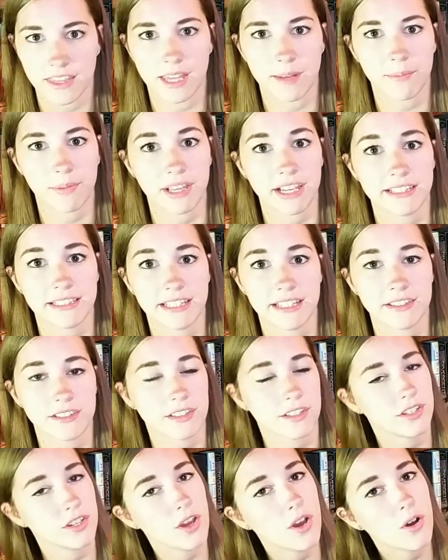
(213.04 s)
that
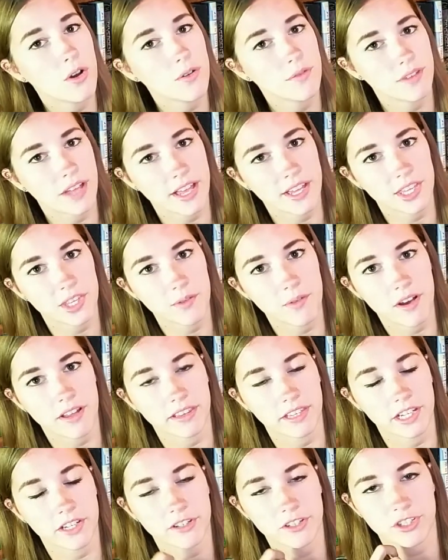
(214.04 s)
places no value
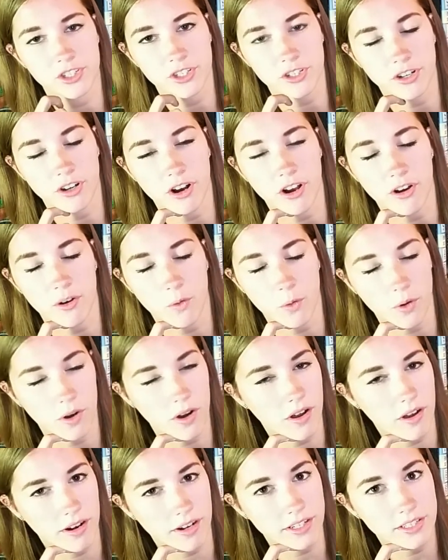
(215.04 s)
on literature
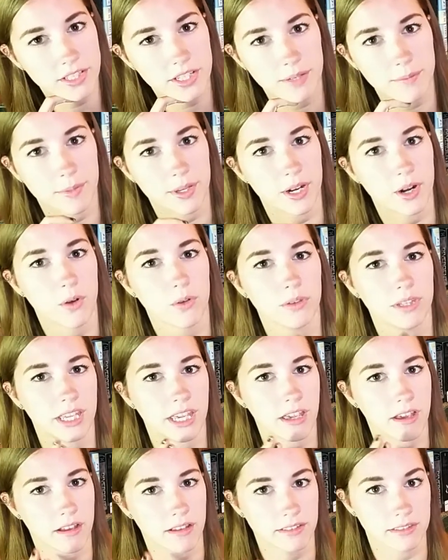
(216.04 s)
or art, but
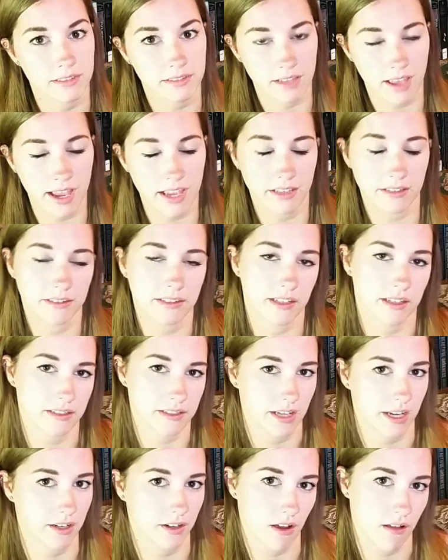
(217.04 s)
only on science
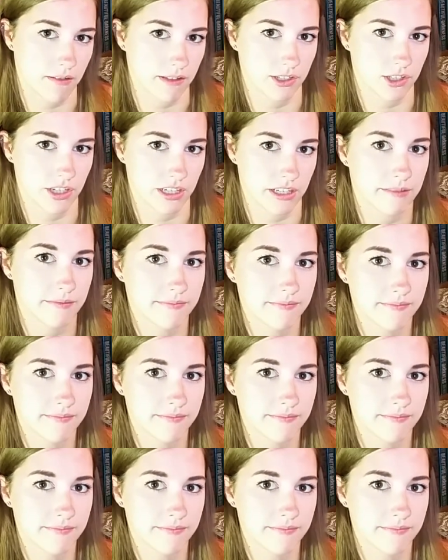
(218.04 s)
and technology.